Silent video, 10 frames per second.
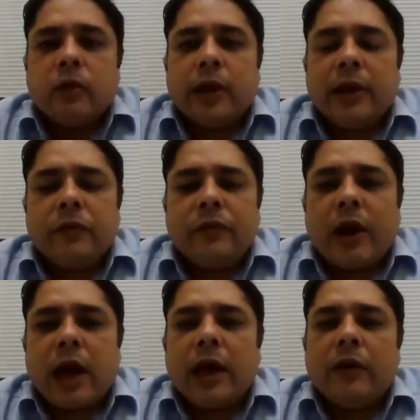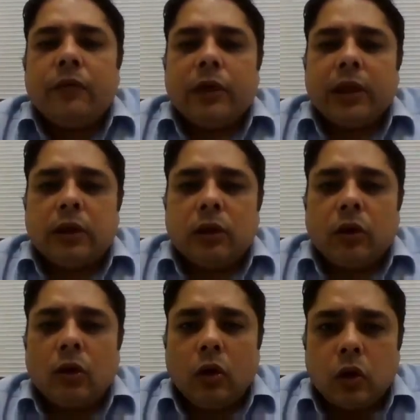So any fire within
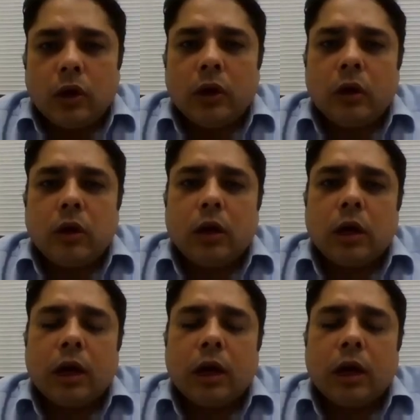the hood